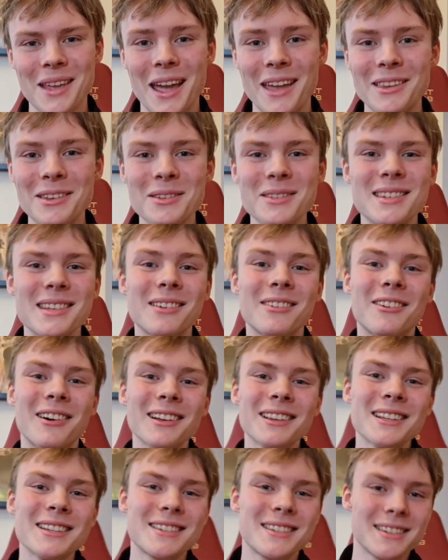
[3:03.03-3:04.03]
And you see,
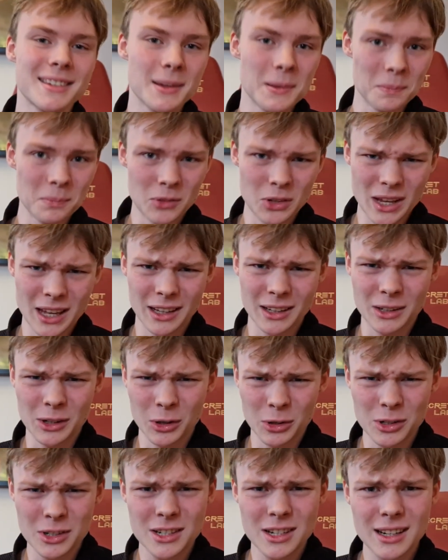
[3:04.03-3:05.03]
one is
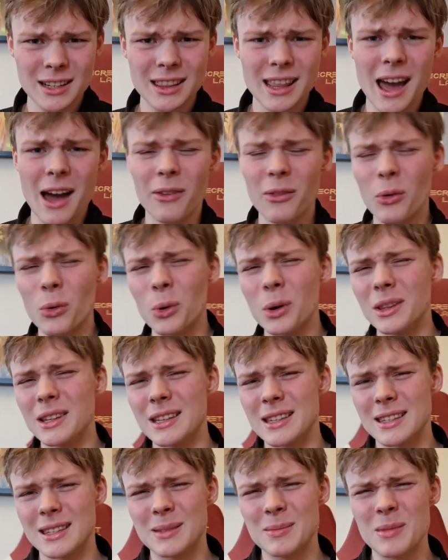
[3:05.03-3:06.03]
encouraging, the other one
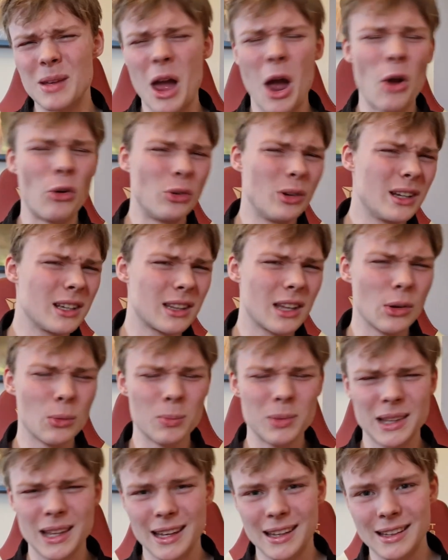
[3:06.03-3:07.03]
is really
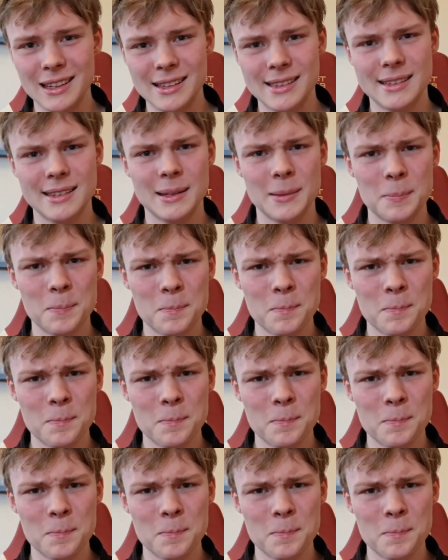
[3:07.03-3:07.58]
downplaying it.